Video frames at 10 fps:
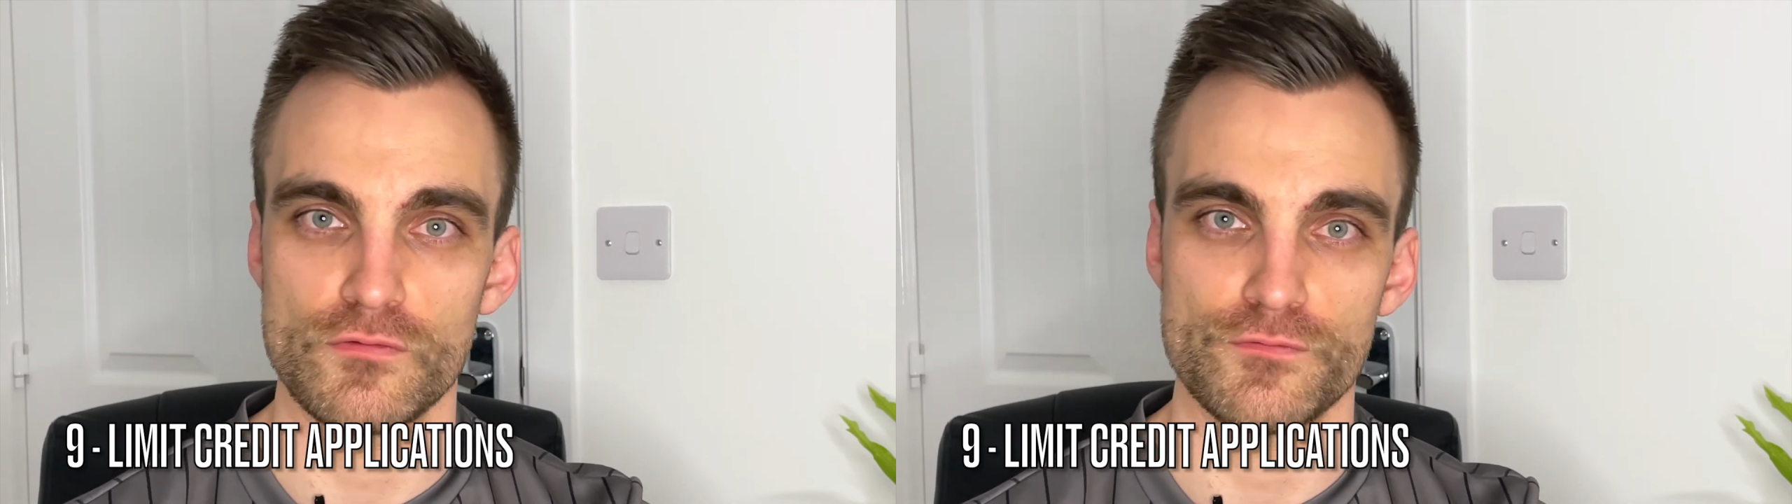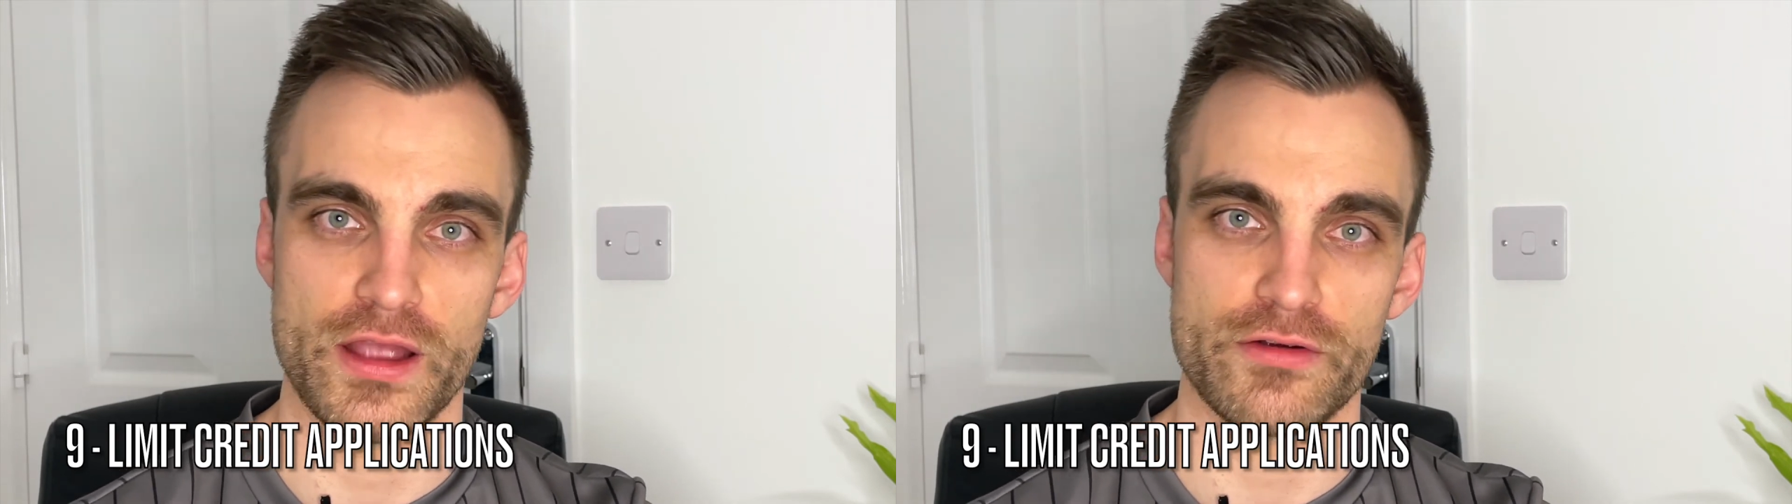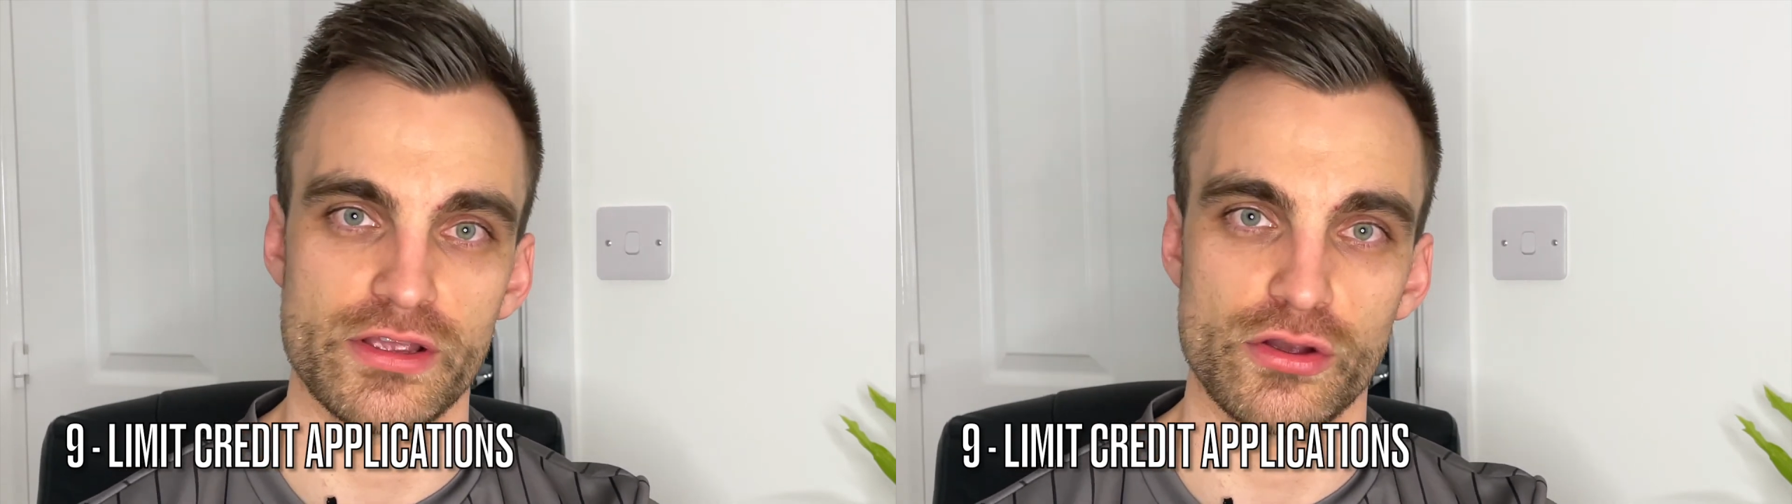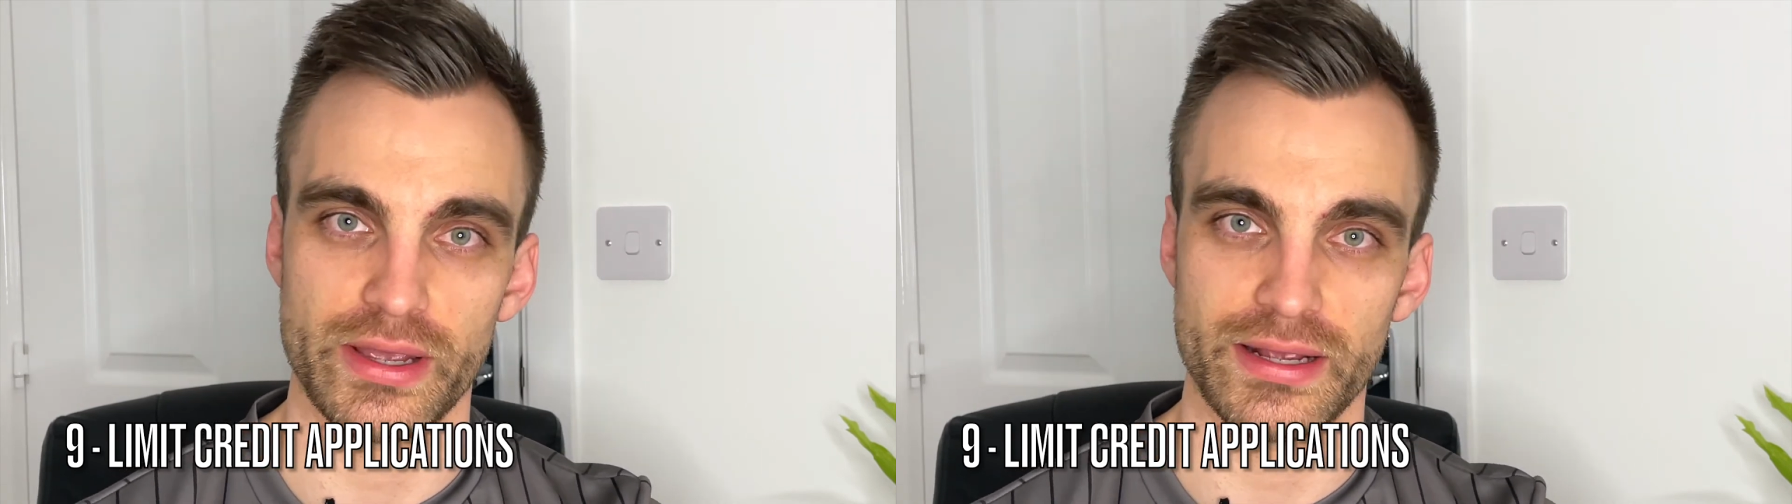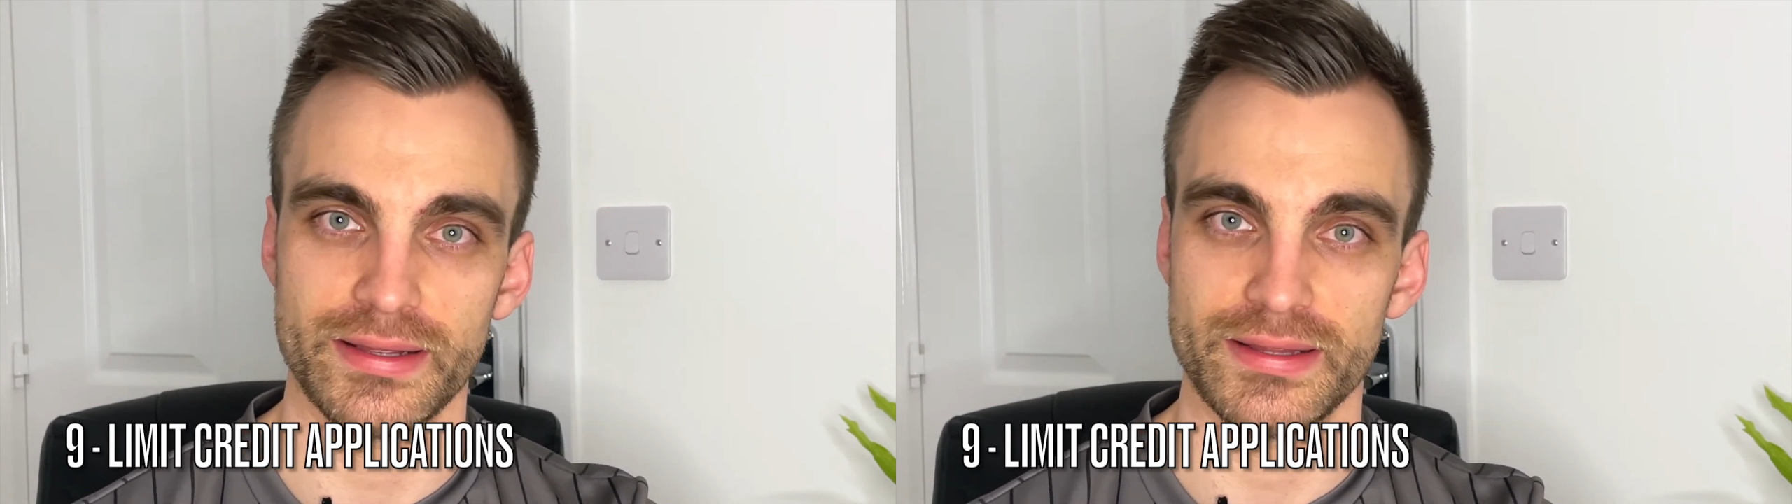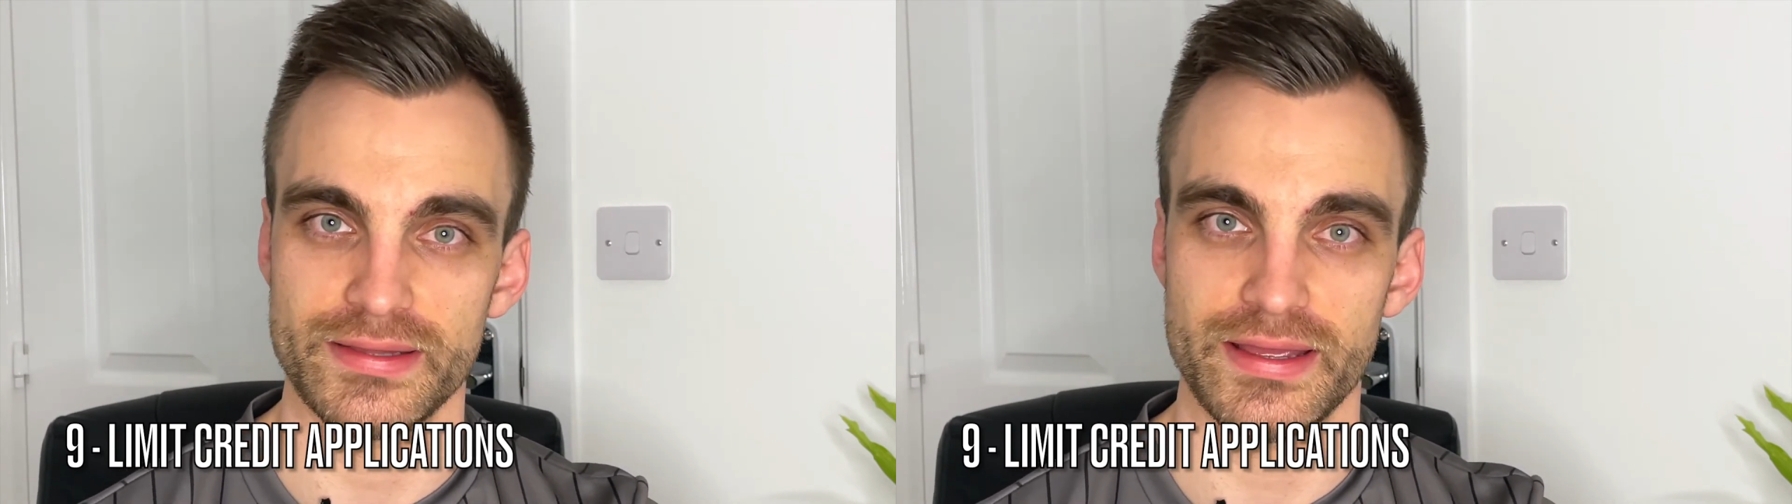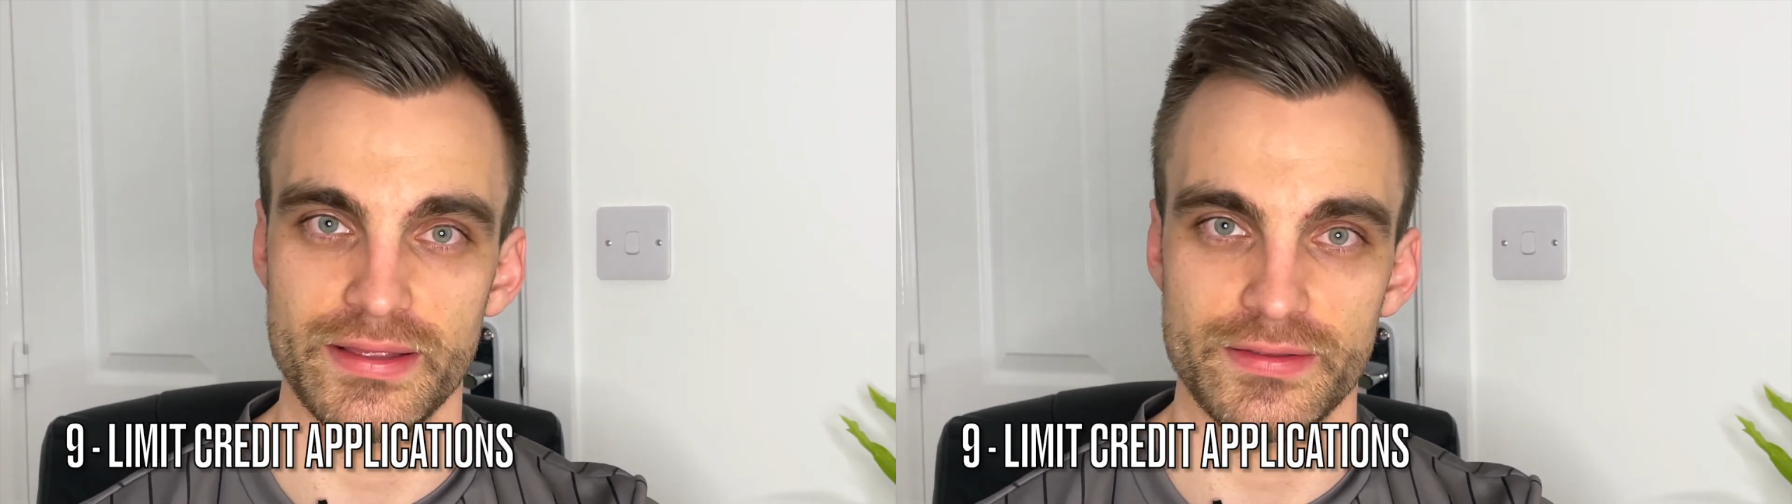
very quickly indeed.